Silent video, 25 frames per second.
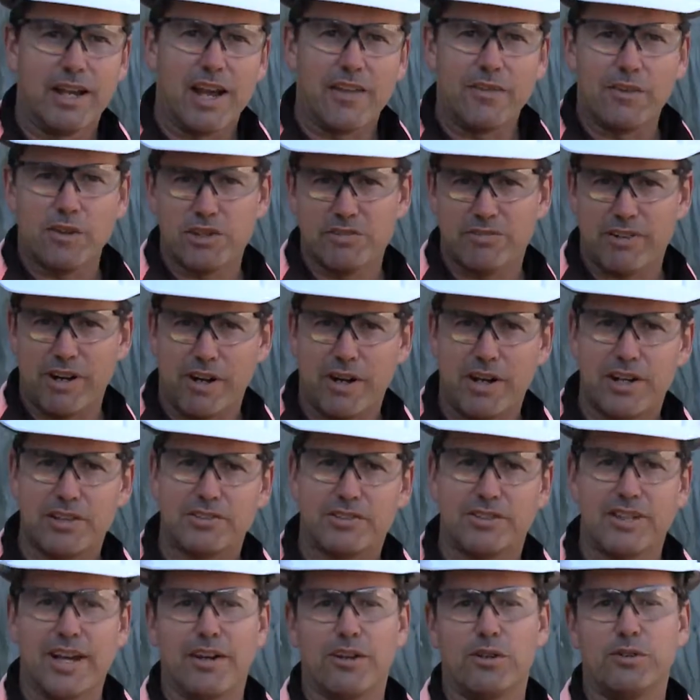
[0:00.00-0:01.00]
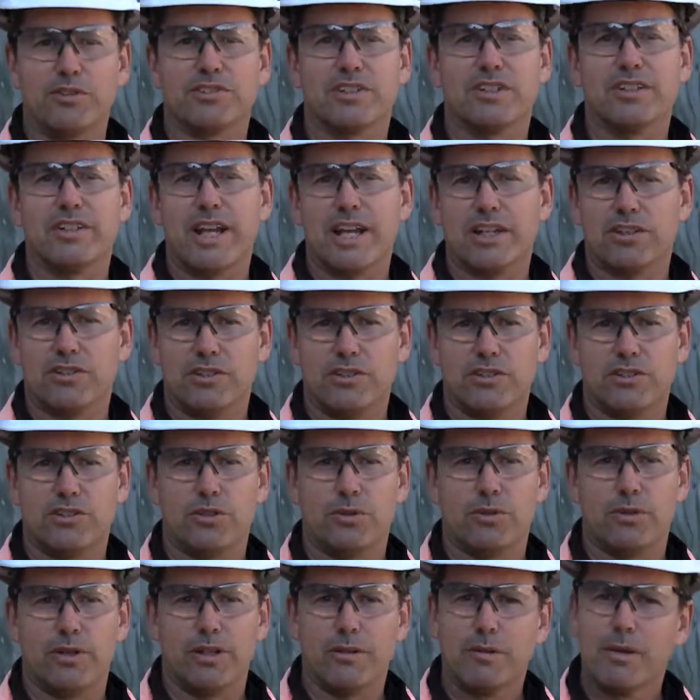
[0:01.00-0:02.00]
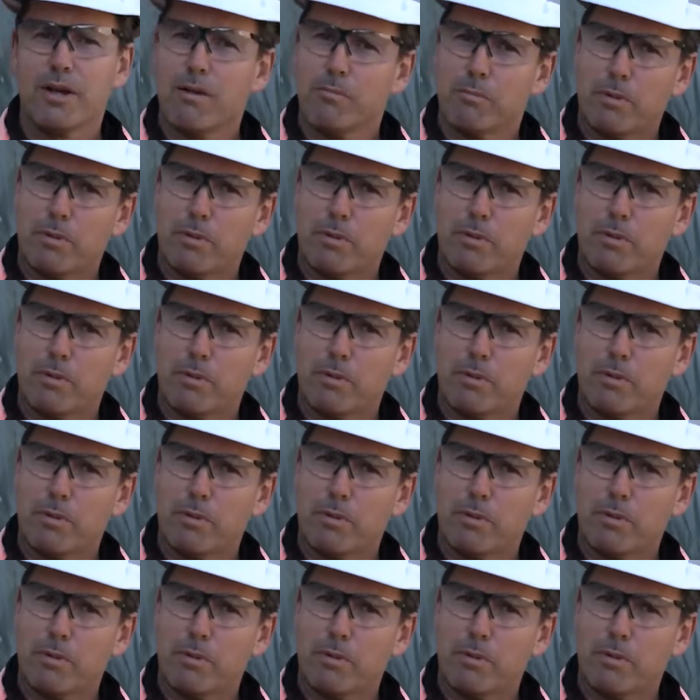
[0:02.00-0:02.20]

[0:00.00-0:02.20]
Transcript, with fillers: and there's various tunnels connecting to it.